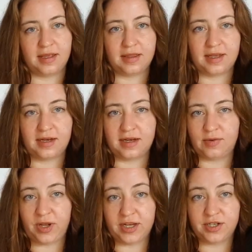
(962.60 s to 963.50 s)
Then
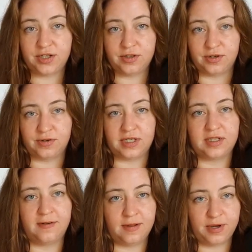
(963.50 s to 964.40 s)
in week two,
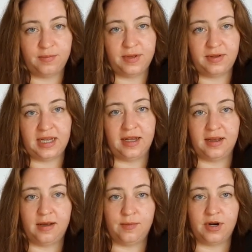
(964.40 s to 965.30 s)
it's all about
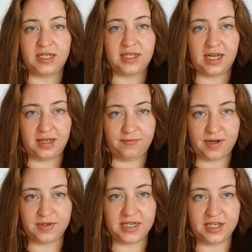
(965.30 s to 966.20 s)
building a more solid
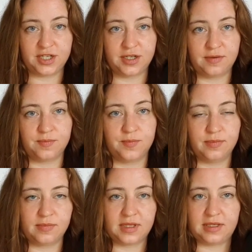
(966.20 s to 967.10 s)
foundation.
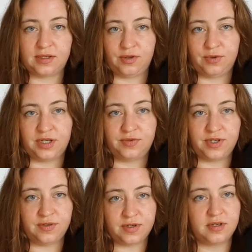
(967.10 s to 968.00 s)
So you were
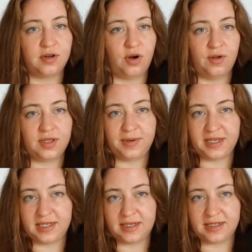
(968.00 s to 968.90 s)
introduced to all the
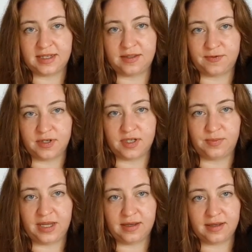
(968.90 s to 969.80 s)
basics in the first
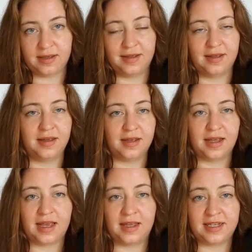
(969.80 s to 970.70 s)
week.
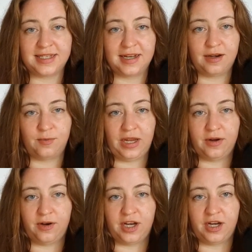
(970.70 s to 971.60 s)
And the second week,
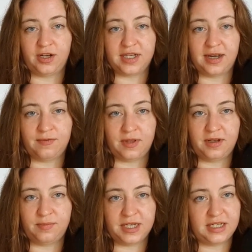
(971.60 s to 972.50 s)
we're going to dive a
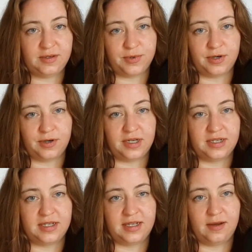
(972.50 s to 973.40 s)
little bit deeper
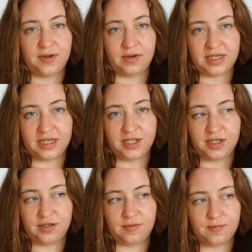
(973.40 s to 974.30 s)
into that
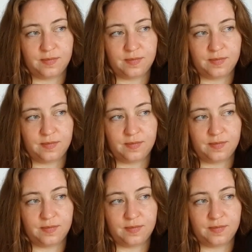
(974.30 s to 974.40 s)
foundation.